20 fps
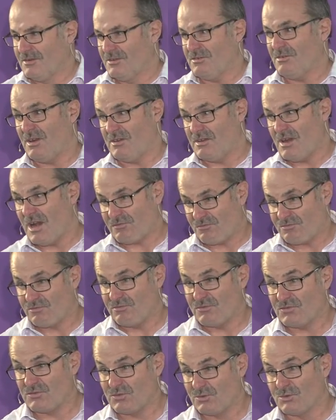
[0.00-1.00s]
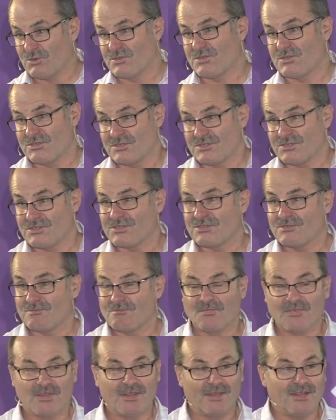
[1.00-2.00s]
our natural resources
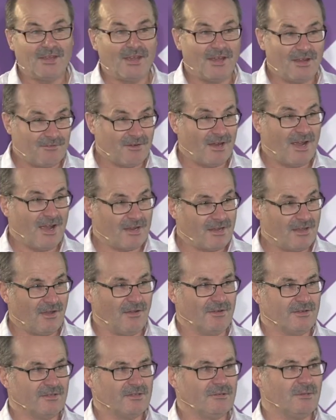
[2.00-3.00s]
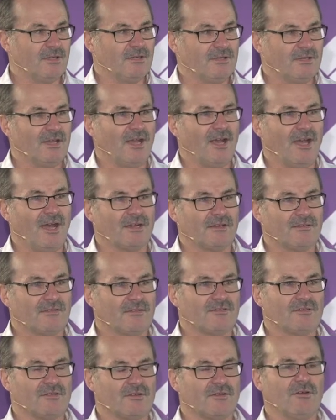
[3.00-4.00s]
are going to be at the heart of
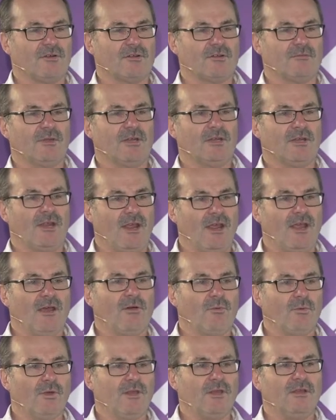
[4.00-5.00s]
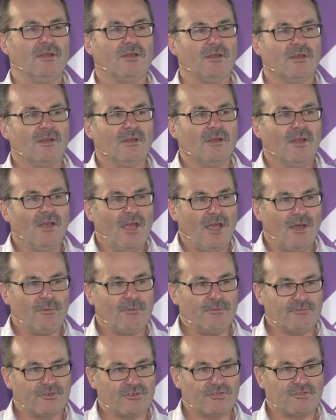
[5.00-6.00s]
this economy, and how we
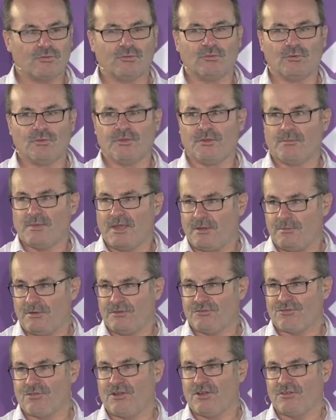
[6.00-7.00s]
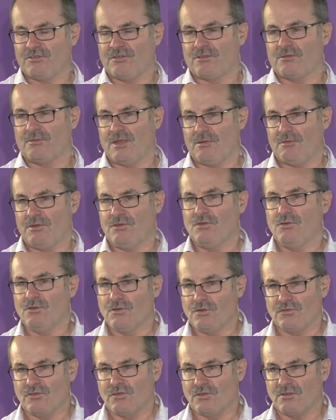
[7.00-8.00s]
restore them, how we treasure them, how we
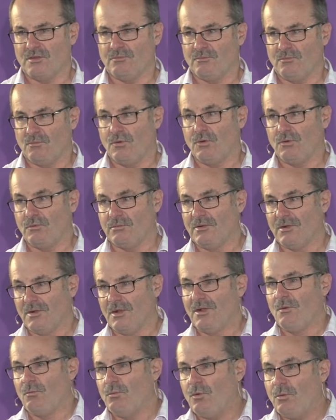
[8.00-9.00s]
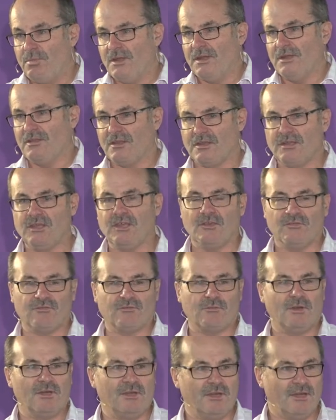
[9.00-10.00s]
nurture them will be the
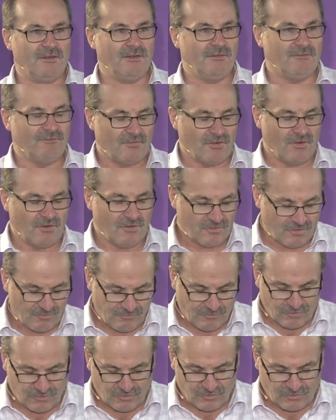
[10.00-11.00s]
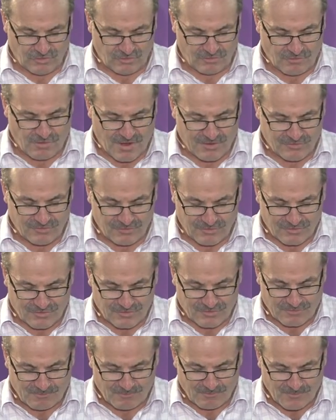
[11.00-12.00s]
gift we leave to future
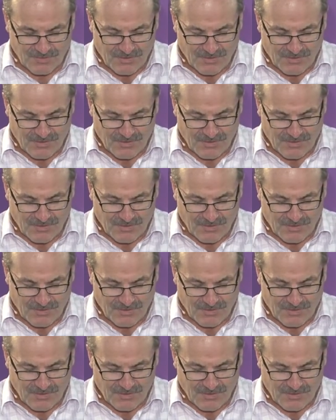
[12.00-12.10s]
generations.